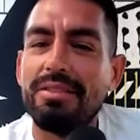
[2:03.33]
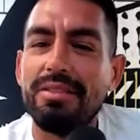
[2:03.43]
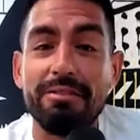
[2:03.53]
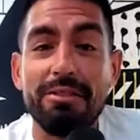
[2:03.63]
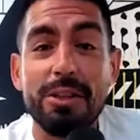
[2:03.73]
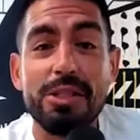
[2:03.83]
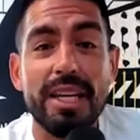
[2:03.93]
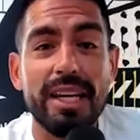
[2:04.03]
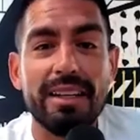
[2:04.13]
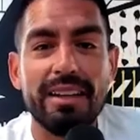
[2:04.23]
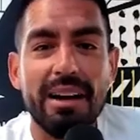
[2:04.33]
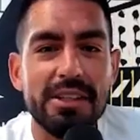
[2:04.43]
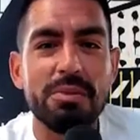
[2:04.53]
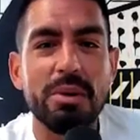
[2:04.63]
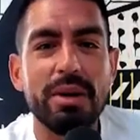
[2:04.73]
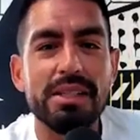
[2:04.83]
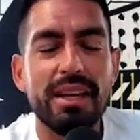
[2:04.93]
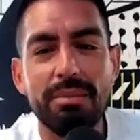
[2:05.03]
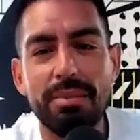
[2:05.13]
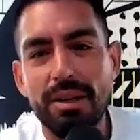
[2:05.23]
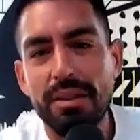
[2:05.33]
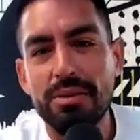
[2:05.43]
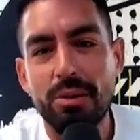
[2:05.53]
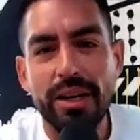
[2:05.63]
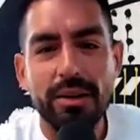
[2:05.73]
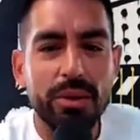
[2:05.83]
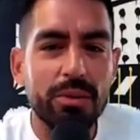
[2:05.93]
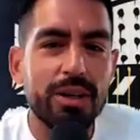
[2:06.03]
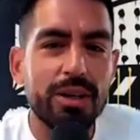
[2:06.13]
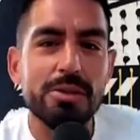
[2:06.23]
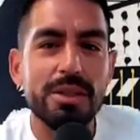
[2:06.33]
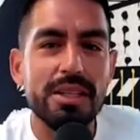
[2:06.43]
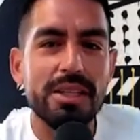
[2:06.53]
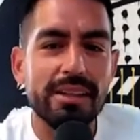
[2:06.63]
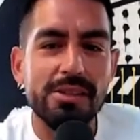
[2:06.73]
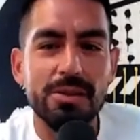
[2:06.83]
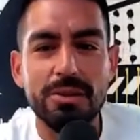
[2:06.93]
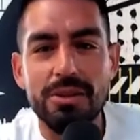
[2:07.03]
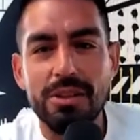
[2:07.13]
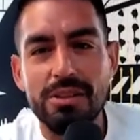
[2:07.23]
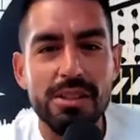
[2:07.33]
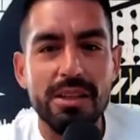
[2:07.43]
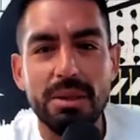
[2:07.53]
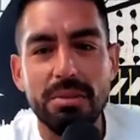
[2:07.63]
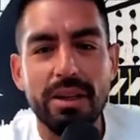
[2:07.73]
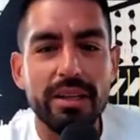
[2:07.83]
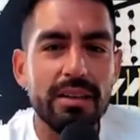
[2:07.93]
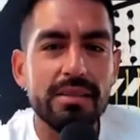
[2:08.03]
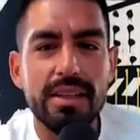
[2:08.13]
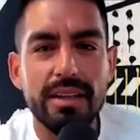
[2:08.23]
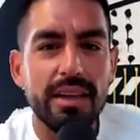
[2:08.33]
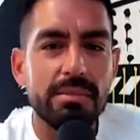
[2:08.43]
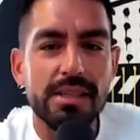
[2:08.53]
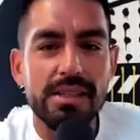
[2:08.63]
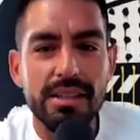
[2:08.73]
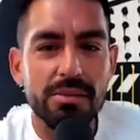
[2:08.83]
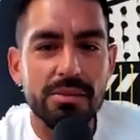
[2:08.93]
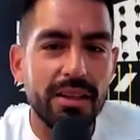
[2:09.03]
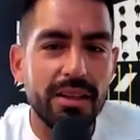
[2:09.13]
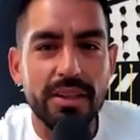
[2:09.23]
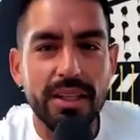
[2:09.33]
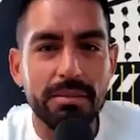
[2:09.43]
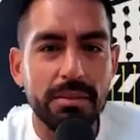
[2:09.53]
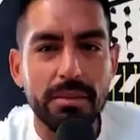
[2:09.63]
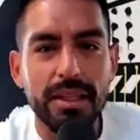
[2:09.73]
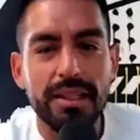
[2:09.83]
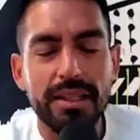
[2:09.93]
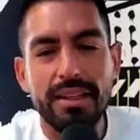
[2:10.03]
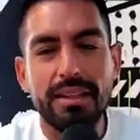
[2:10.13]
like firsthand. Obviously, we raised capital and everything was great. We were also in tech. And so to some extent, people are like, oh, tech, that makes sense. We love tech, blah, blah, blah.